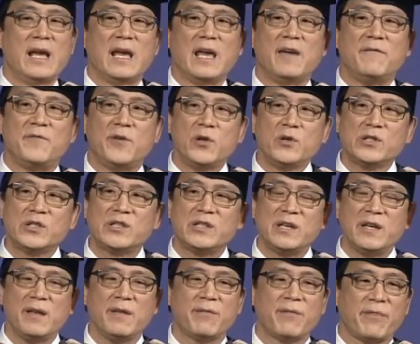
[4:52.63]
If you
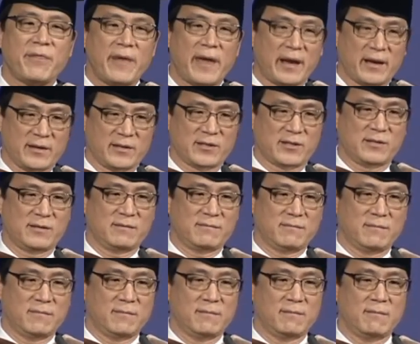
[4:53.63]
see things
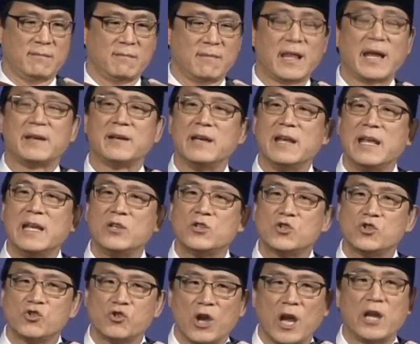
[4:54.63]
that need
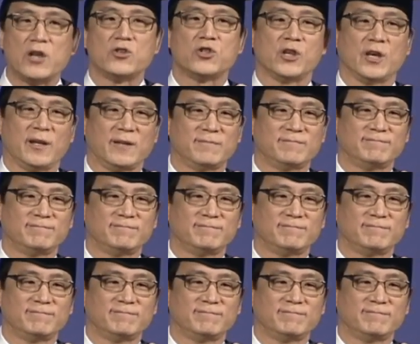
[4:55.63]
changing,